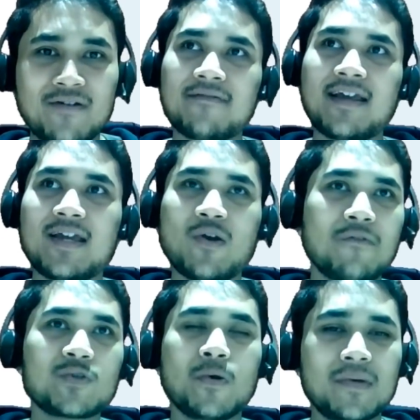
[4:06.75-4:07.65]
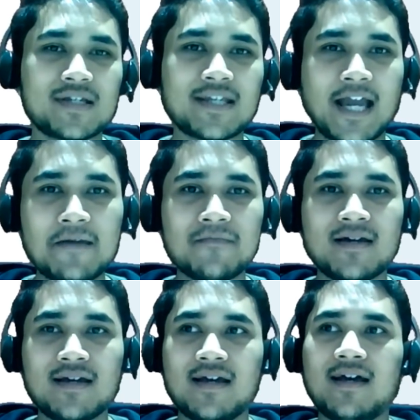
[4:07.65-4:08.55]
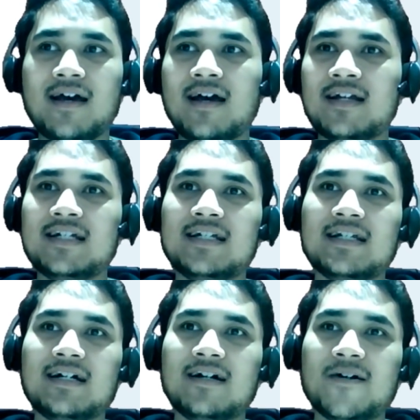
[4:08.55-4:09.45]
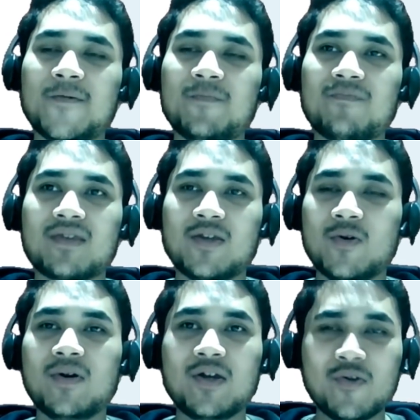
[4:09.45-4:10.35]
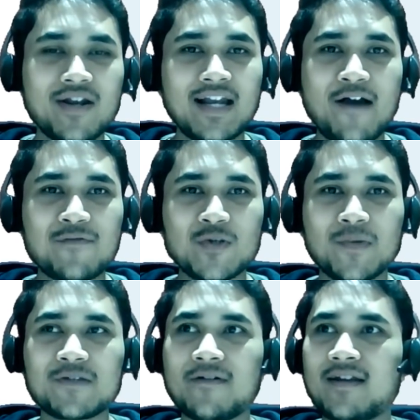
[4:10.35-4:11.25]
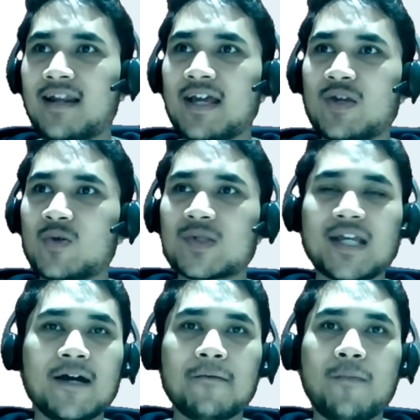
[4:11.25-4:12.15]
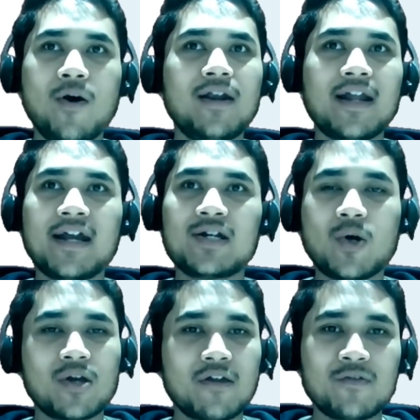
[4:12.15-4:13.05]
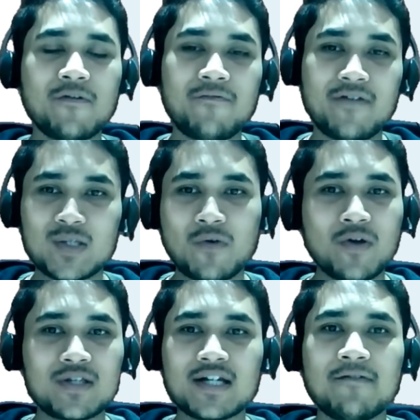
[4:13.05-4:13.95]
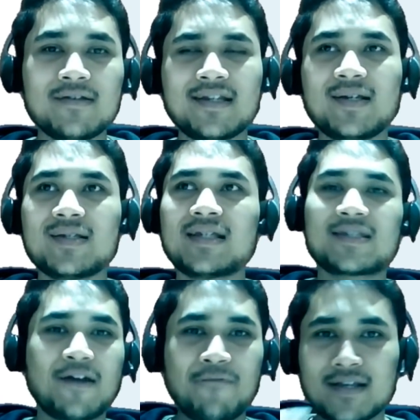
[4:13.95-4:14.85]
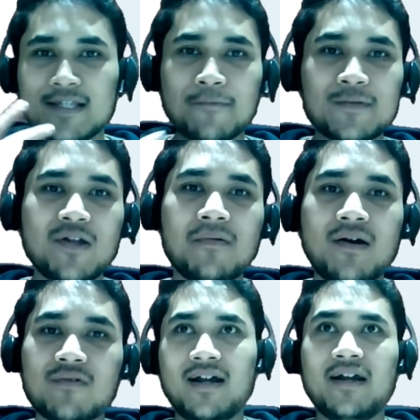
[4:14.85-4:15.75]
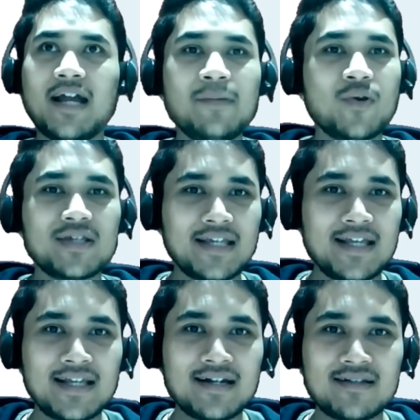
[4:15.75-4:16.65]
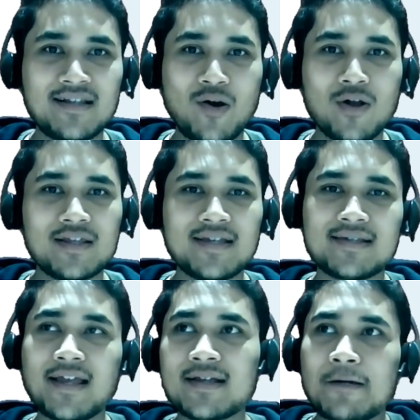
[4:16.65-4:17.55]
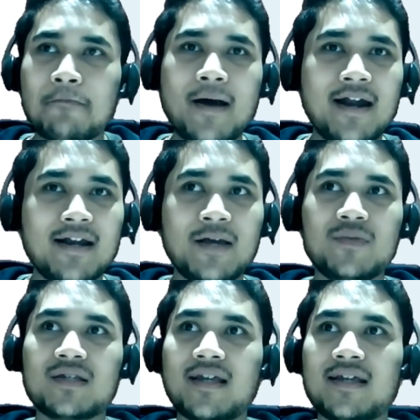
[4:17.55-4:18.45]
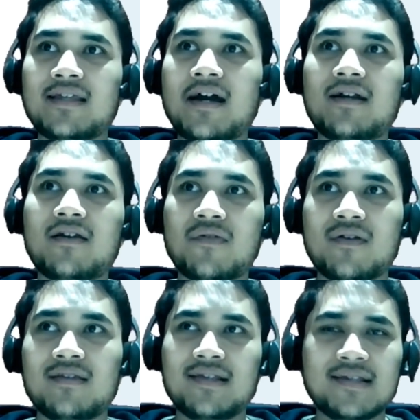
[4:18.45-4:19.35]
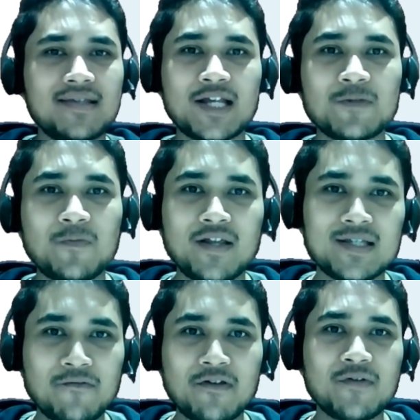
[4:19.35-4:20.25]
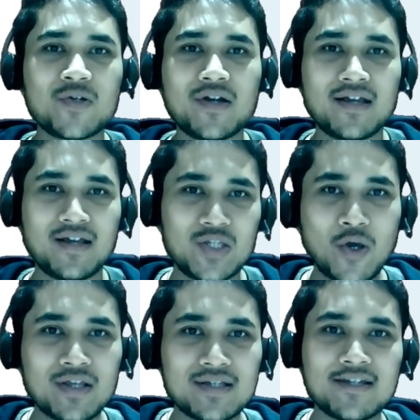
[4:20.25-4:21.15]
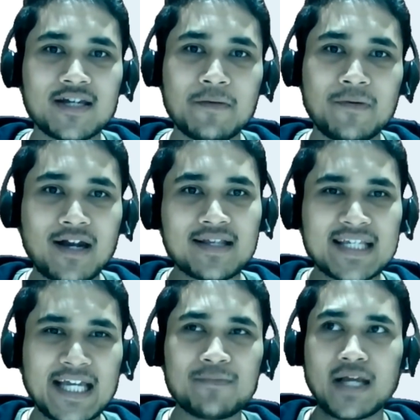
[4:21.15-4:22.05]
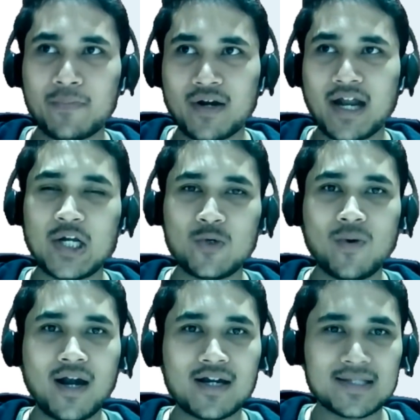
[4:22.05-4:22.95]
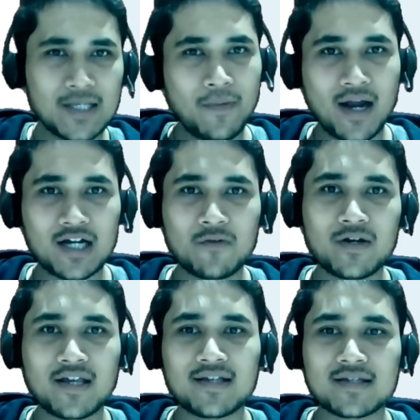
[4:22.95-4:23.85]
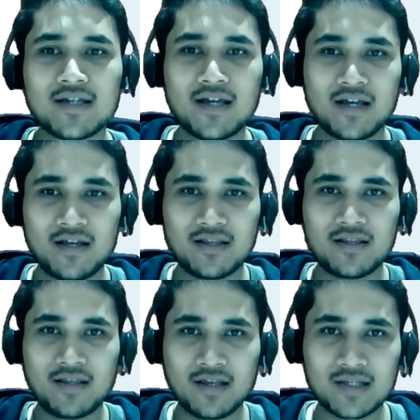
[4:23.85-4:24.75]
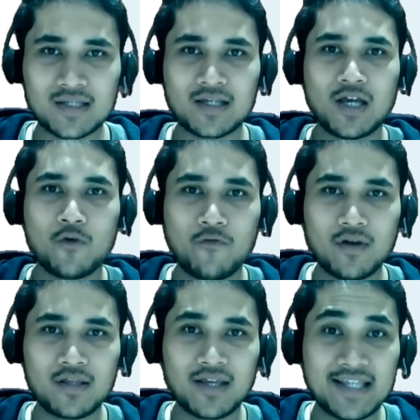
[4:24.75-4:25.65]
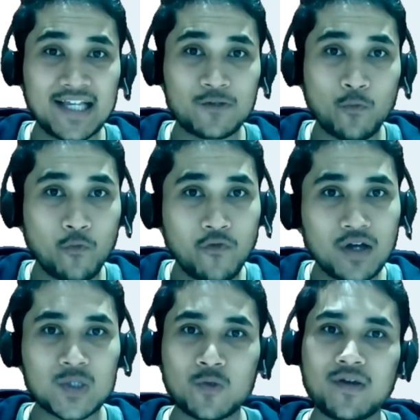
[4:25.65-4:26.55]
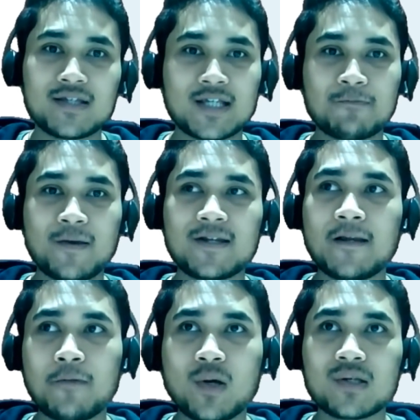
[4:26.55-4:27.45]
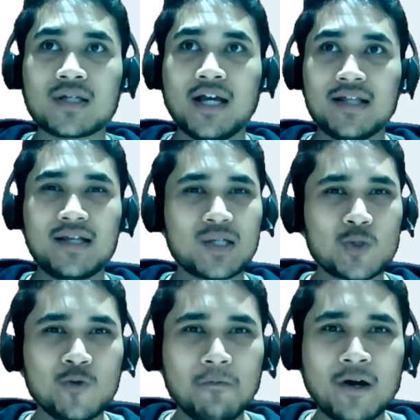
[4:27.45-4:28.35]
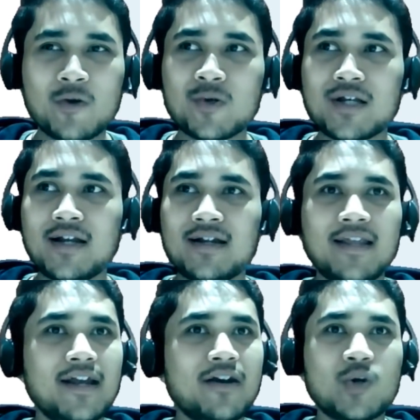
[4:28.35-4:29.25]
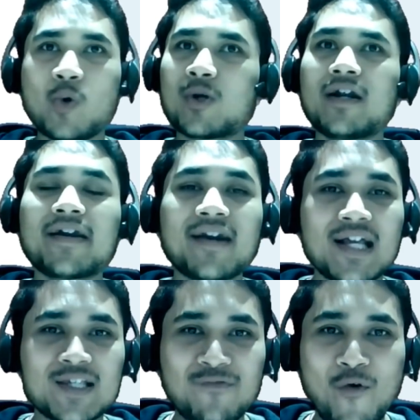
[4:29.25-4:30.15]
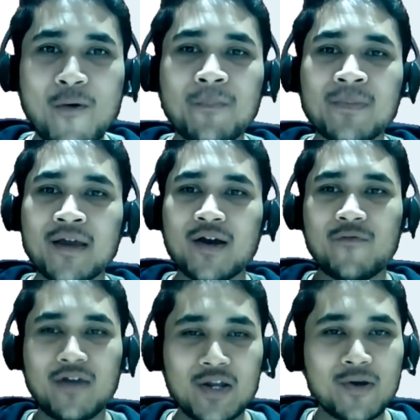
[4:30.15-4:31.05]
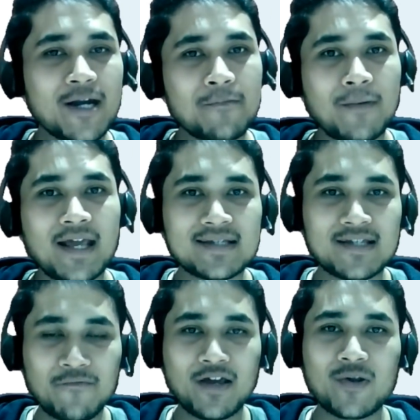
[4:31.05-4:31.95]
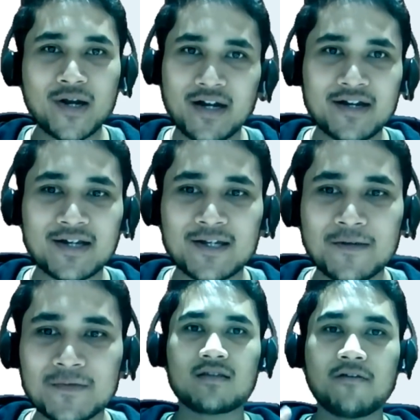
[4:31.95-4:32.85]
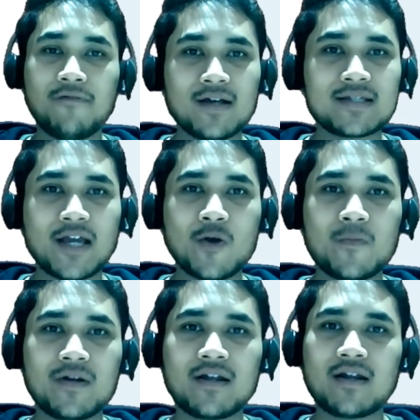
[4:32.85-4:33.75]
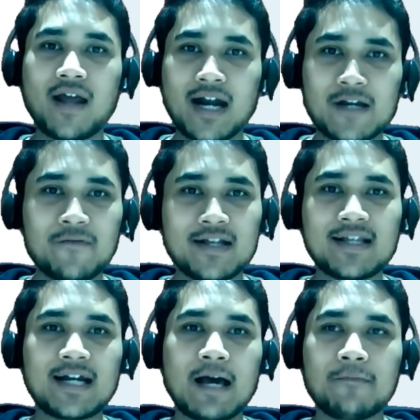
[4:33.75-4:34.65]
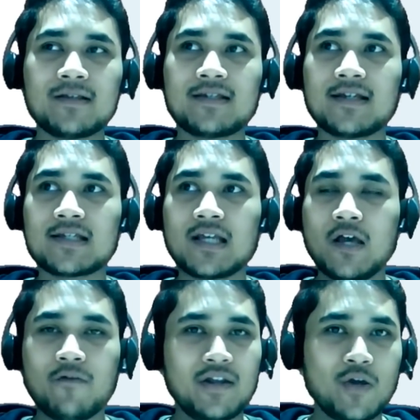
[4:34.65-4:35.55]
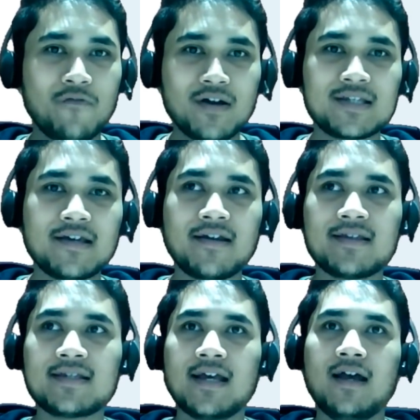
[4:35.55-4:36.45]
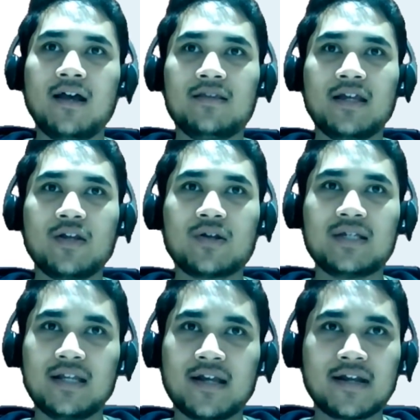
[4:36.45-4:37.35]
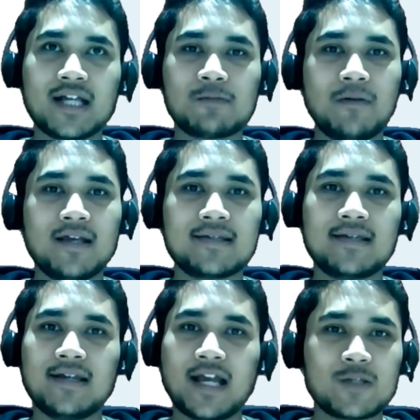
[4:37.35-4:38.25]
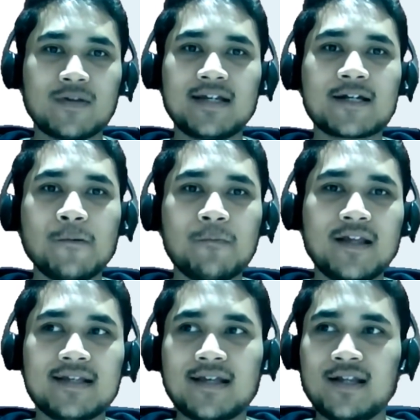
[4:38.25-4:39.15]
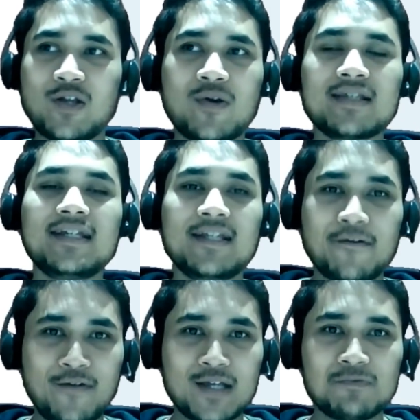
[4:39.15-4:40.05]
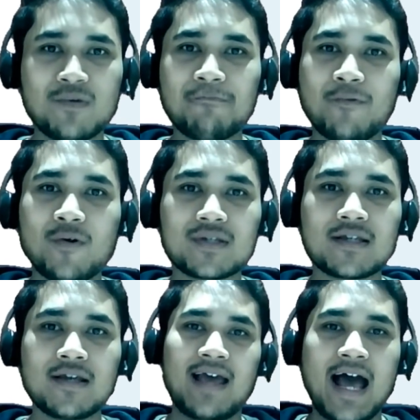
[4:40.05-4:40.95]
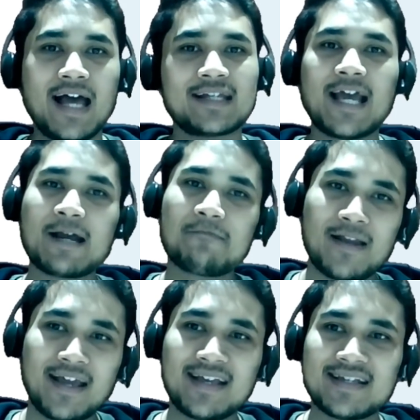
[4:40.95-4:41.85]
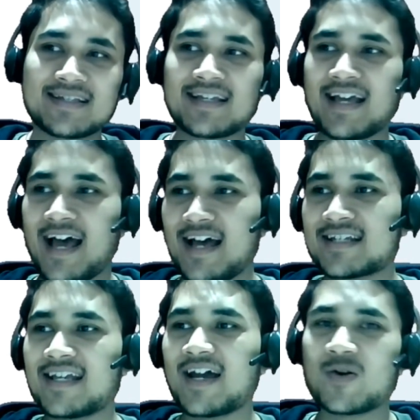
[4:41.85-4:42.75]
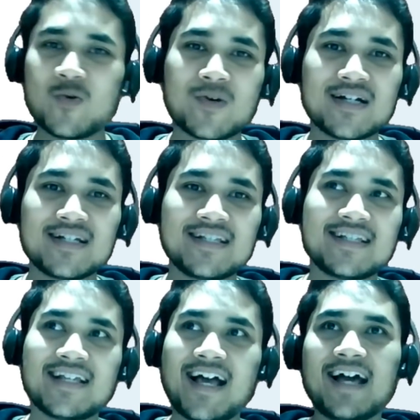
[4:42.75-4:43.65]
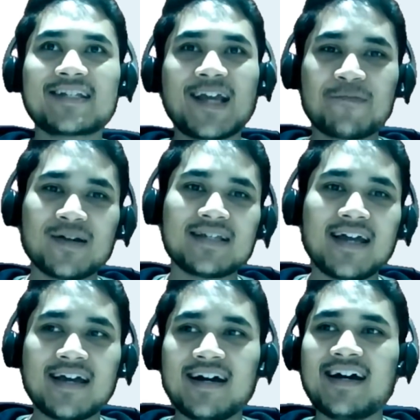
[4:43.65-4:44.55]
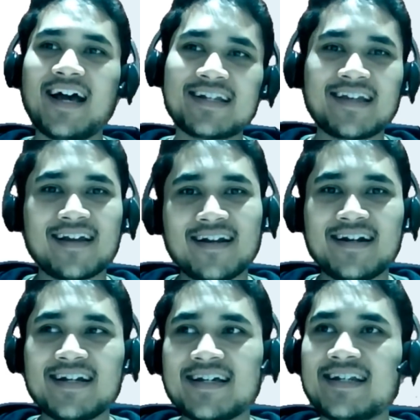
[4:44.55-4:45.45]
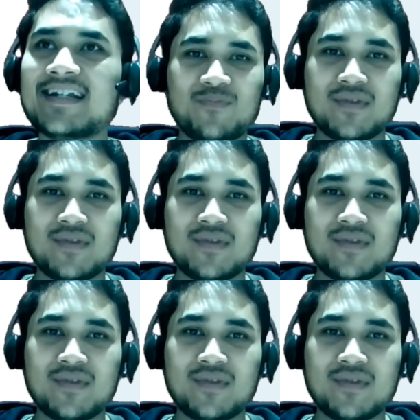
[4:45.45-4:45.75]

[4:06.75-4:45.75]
Like, you have so much time, and you really have so much fun. Like, you stay up all night talking with your friends or watching TV series, stuffing chips in your mouth. And I'm not saying that all these things are bad. I'm just saying that this is an experience. Everyone should enjoy this journey, but at the same time, try to add some activities in these first 2 years, especially because these are super crucial and they can totally transform where you get placed and where you get internships. The first eye-opener activity that happens is when your first year ends and then your senior gets placed in XYZ companies, and you can see their Facebook posts, hashtag placed, hashtag Google, hashtag Machaya, hashtag London.